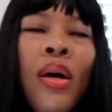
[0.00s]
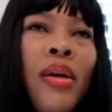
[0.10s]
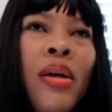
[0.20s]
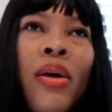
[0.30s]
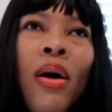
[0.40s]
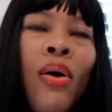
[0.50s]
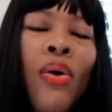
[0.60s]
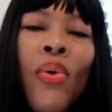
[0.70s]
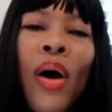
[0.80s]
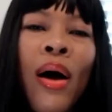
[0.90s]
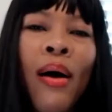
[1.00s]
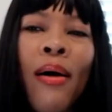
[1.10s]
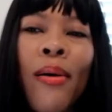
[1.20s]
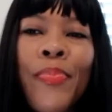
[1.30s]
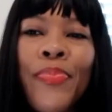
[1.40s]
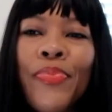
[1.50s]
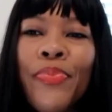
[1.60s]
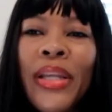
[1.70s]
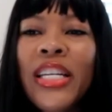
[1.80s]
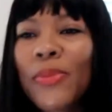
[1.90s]
you know, um,
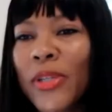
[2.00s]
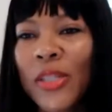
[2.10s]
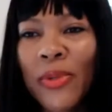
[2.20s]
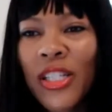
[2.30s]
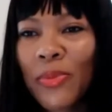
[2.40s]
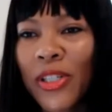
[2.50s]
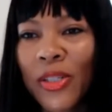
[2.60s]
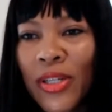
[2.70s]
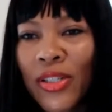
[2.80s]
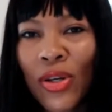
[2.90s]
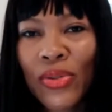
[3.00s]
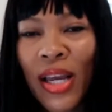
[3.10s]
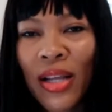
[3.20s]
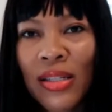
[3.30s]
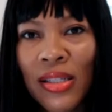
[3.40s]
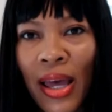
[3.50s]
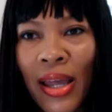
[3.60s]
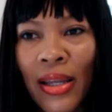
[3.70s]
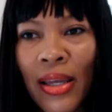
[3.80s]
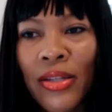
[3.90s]
please, please, please, please, please don't take this
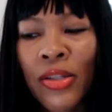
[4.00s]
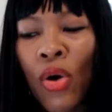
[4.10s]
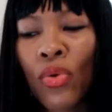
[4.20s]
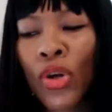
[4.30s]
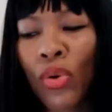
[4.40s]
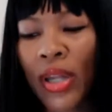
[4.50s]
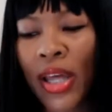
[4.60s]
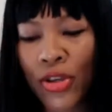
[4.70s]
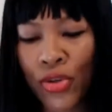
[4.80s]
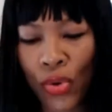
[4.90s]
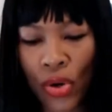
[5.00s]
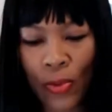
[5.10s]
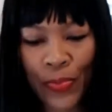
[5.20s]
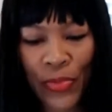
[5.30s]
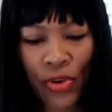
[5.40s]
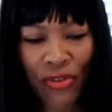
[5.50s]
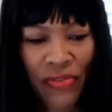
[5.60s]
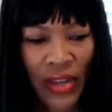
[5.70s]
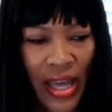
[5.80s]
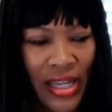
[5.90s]
lightly. Don't, don't let your, your
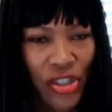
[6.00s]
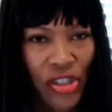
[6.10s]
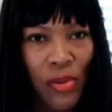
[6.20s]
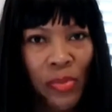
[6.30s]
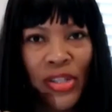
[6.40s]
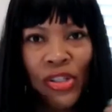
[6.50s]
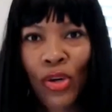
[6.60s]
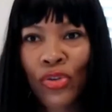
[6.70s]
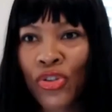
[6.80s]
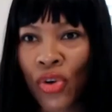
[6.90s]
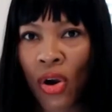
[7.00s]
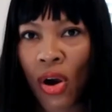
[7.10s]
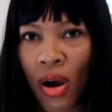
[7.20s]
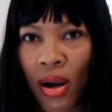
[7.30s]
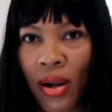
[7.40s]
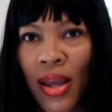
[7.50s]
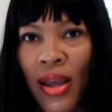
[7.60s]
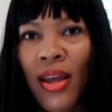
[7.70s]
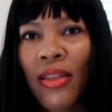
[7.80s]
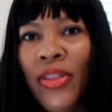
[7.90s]
flesh be so strong
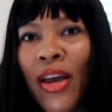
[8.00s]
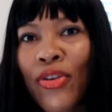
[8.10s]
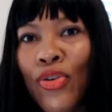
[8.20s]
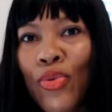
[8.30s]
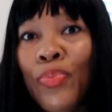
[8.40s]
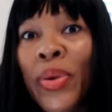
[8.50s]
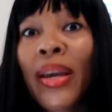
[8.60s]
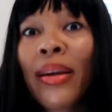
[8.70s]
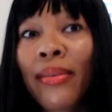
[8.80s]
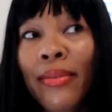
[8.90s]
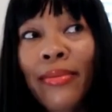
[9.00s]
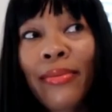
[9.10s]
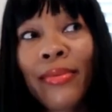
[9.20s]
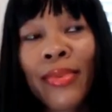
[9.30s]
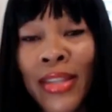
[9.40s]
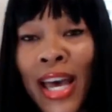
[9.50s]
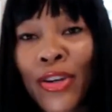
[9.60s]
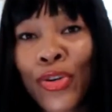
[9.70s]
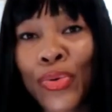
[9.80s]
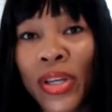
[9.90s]
mm-hmm. that you pick
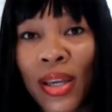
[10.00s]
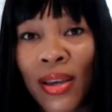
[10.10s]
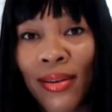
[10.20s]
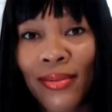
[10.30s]
that dude again.